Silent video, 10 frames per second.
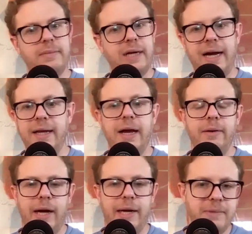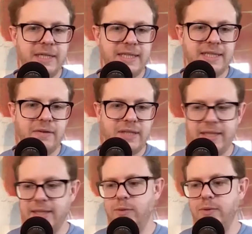I mean, instead of
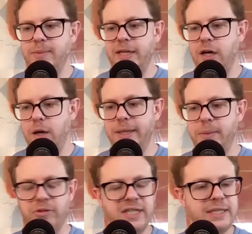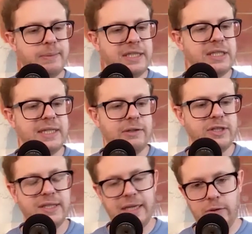saying this was my karmic predisposition, I'll
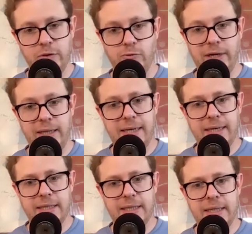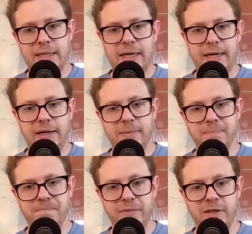just say it was great luck
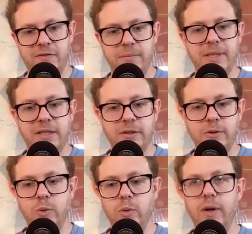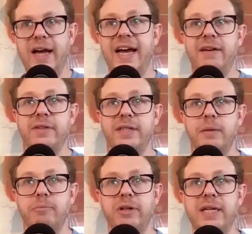for me to have this
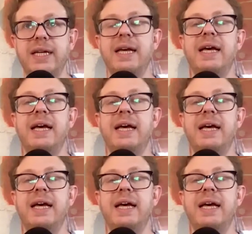upbringing.